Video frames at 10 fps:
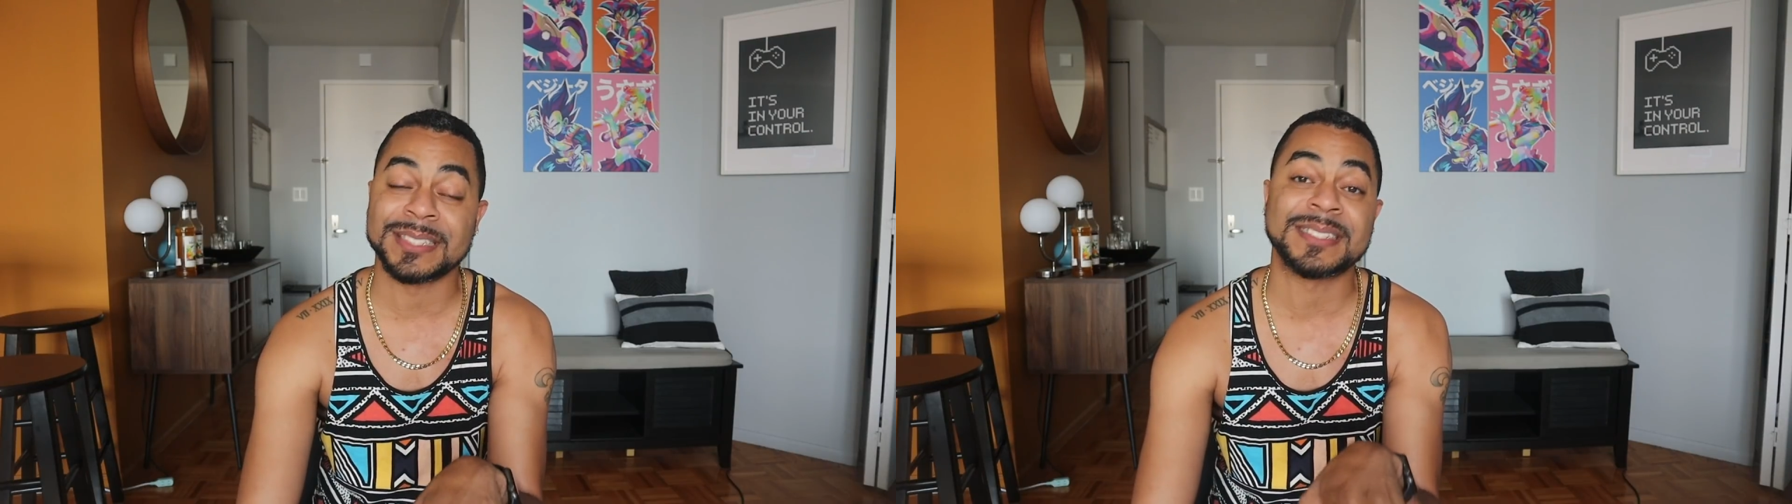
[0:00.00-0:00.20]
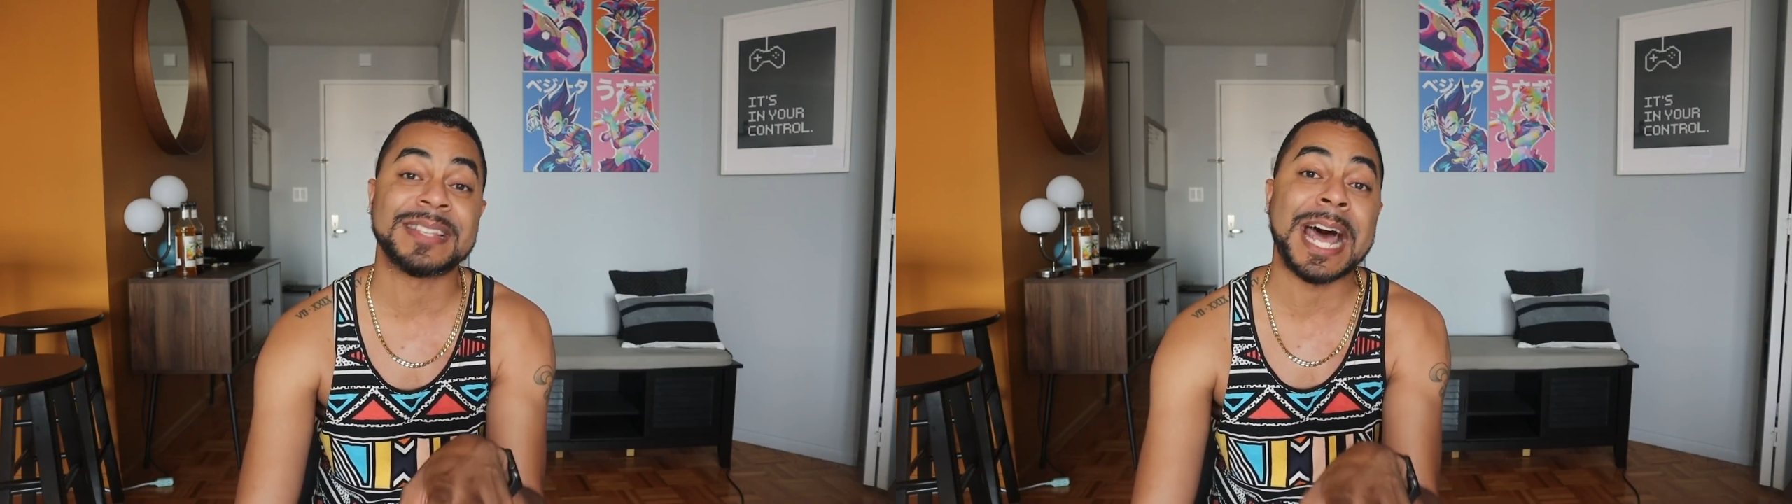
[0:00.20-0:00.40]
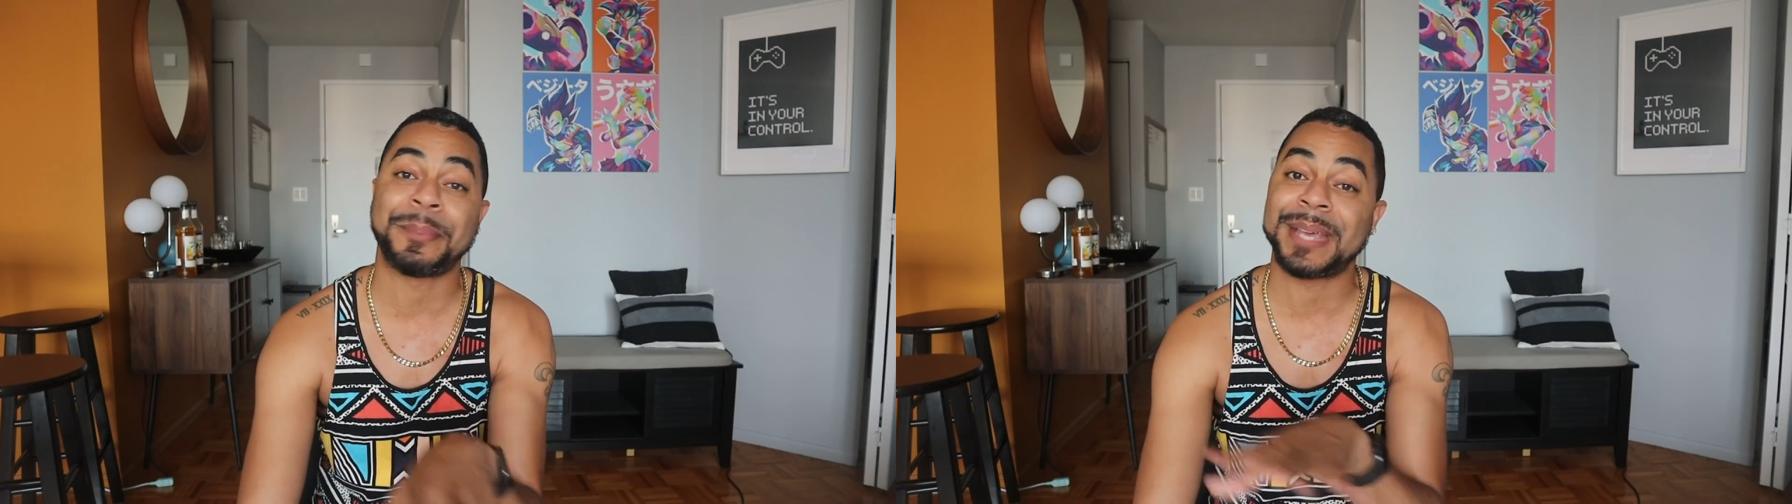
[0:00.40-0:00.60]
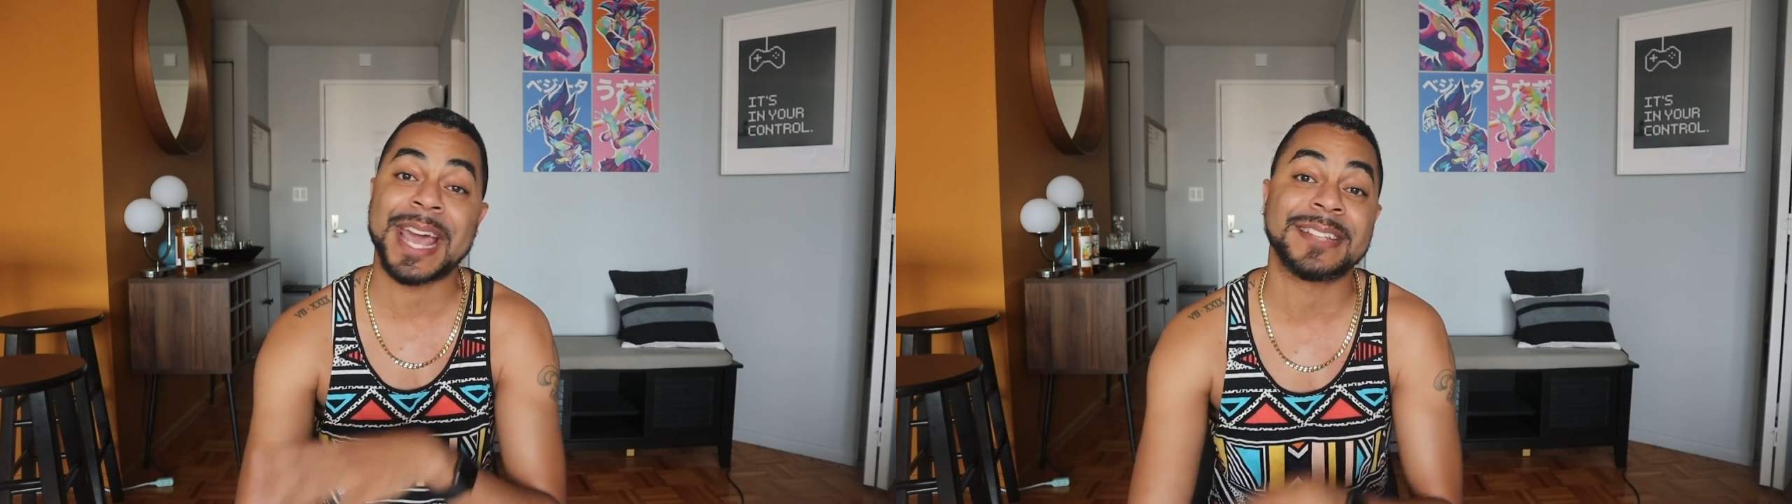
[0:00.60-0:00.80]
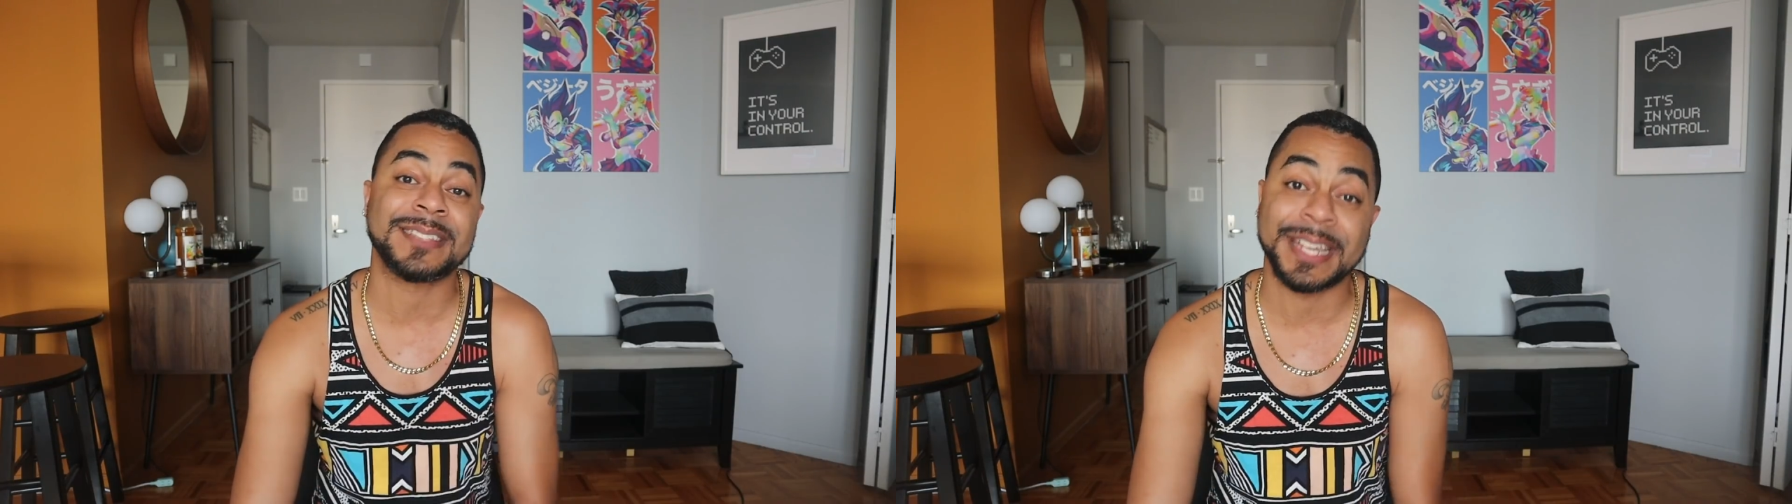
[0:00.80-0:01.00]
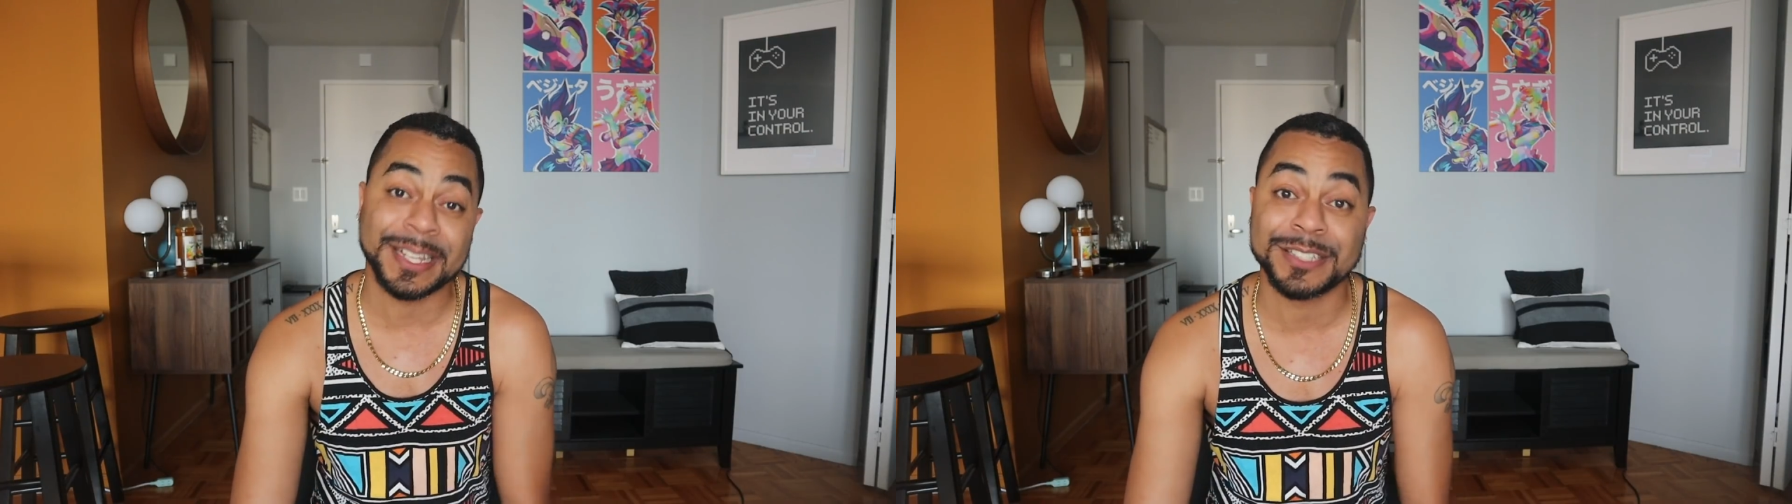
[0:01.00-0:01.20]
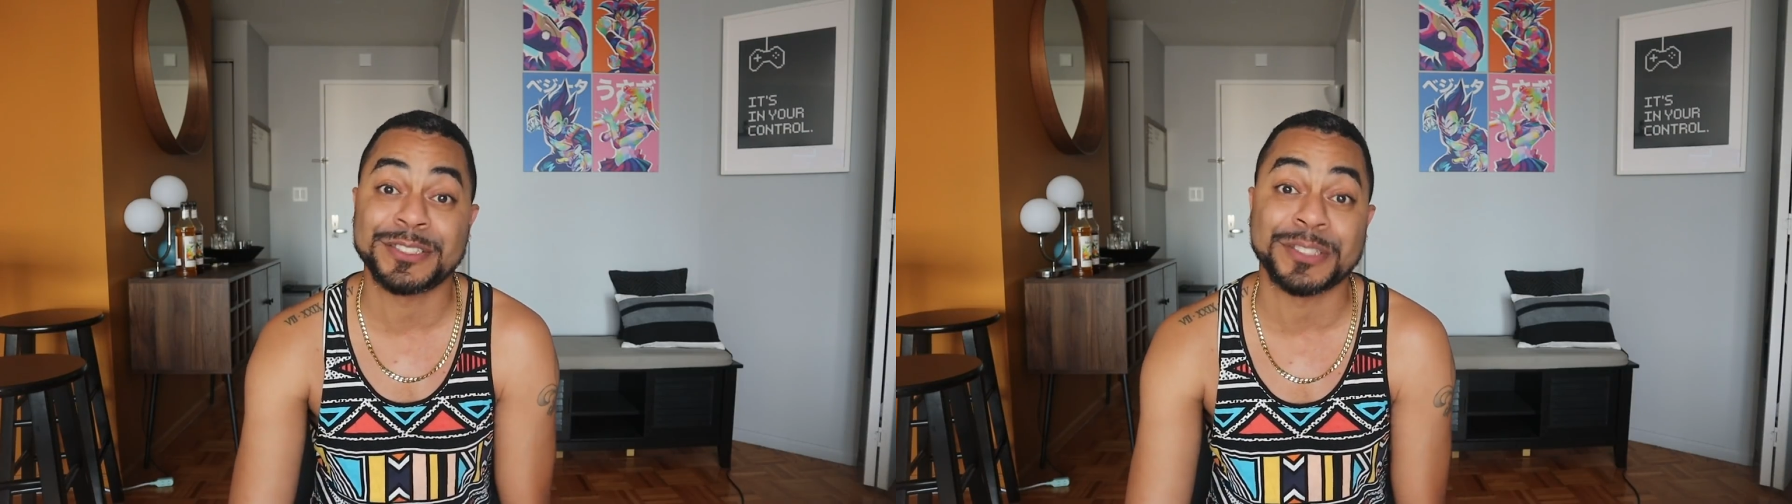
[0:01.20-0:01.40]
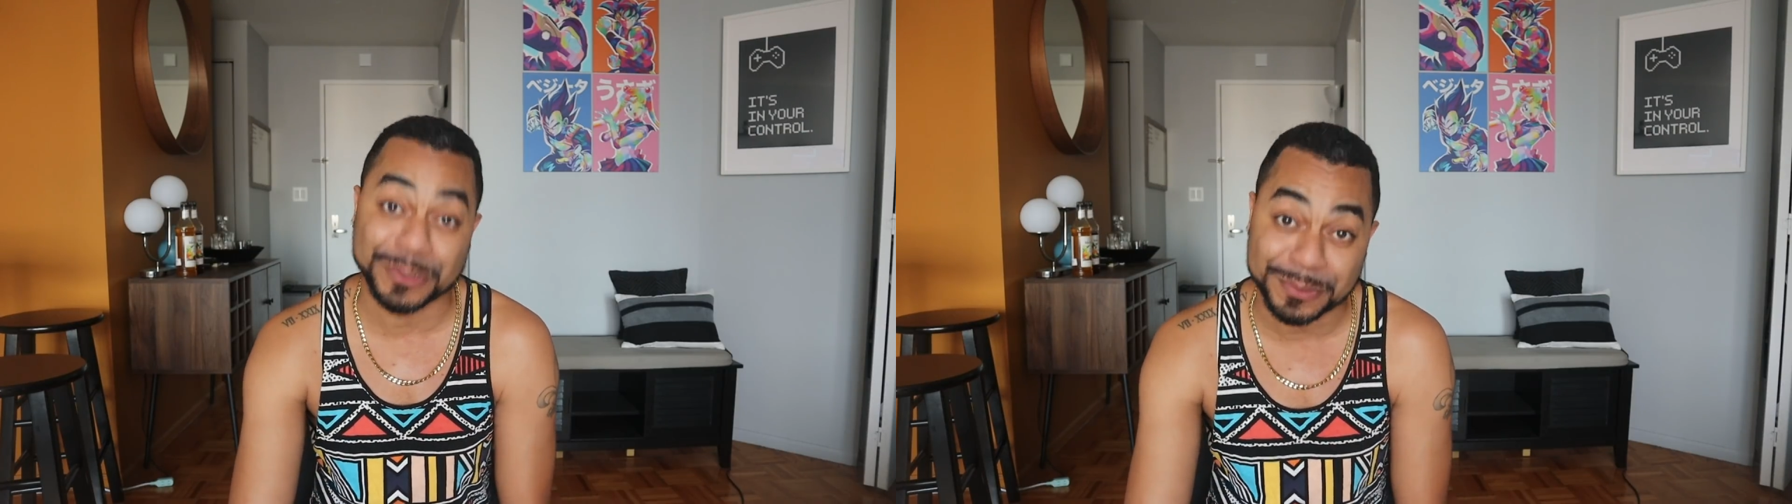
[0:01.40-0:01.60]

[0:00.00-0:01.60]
sloppy-ass Keely too.